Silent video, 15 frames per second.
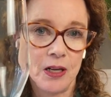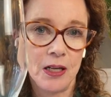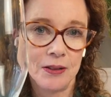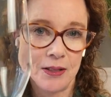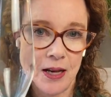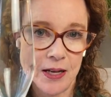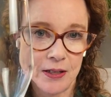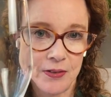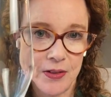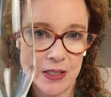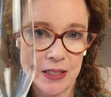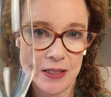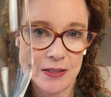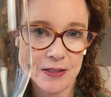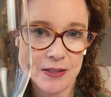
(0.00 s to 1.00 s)
a lot of
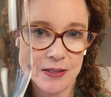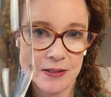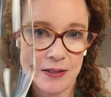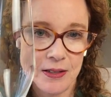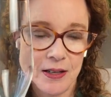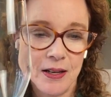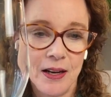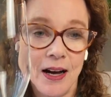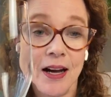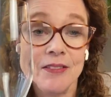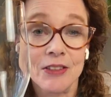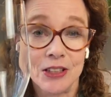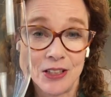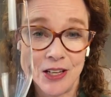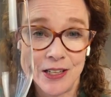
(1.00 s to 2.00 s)
these? I
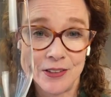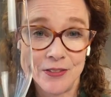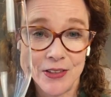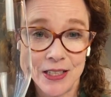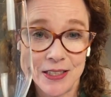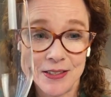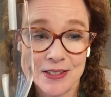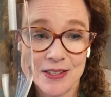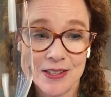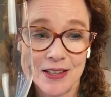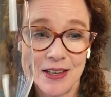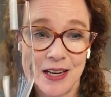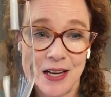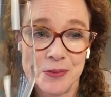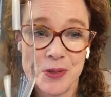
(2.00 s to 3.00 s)
have a lot of
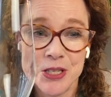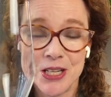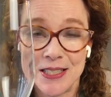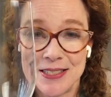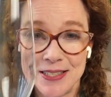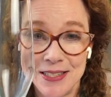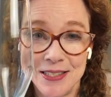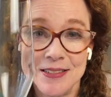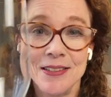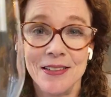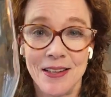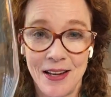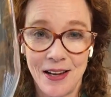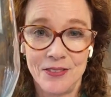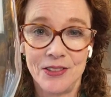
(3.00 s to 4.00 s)
these. I wish I
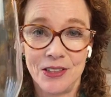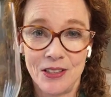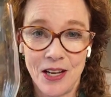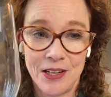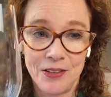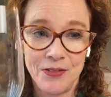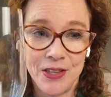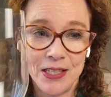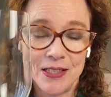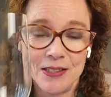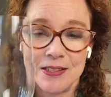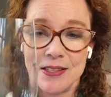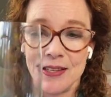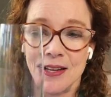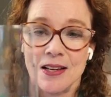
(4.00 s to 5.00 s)
didn't have a lot of
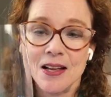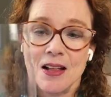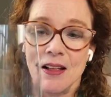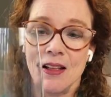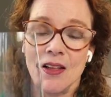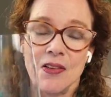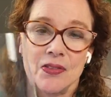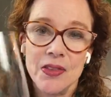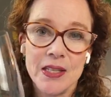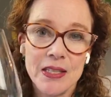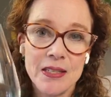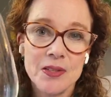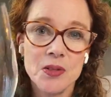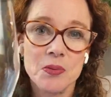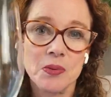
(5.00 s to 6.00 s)
these.
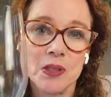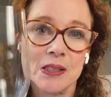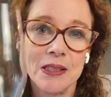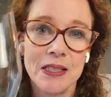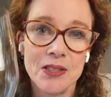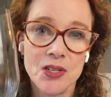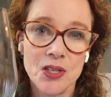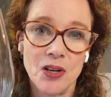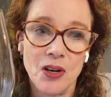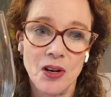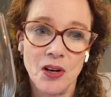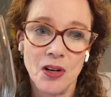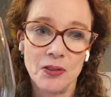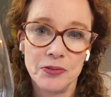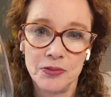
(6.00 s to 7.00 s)
These really
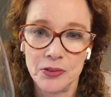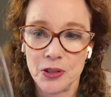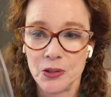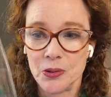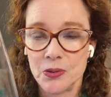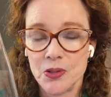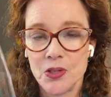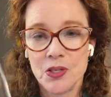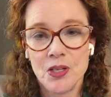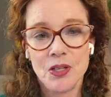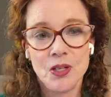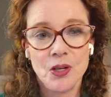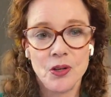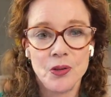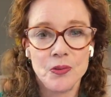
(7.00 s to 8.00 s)
tall flutes,
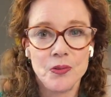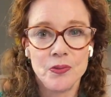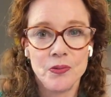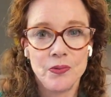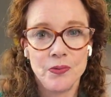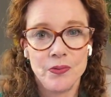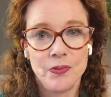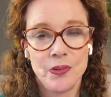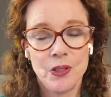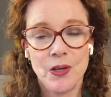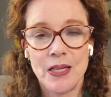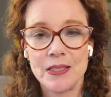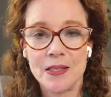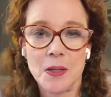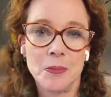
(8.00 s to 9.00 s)
you
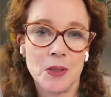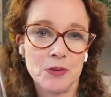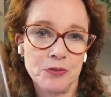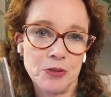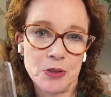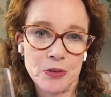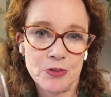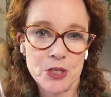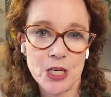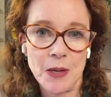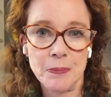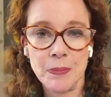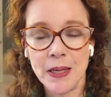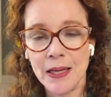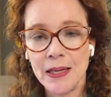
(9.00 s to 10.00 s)
hand someone a flute of
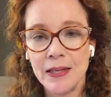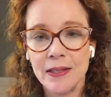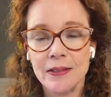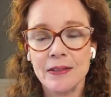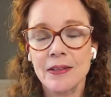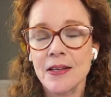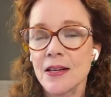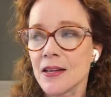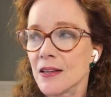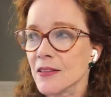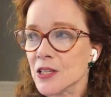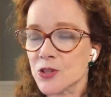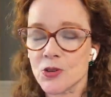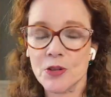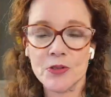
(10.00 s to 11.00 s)
champagne,
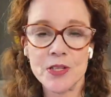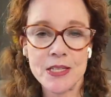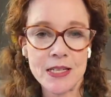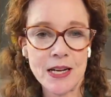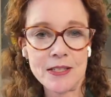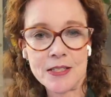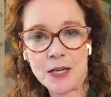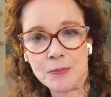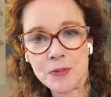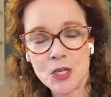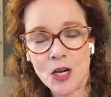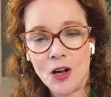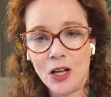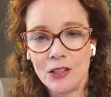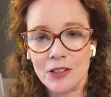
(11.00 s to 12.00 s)
they sort of stand up
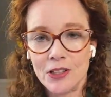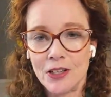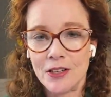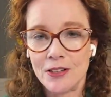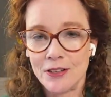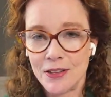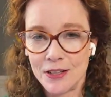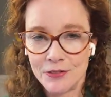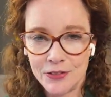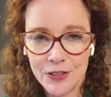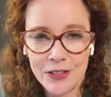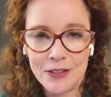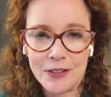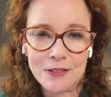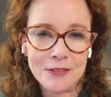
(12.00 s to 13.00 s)
taller, they
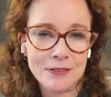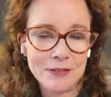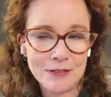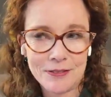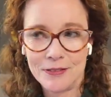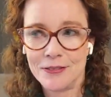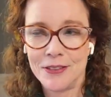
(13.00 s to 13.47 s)
feel,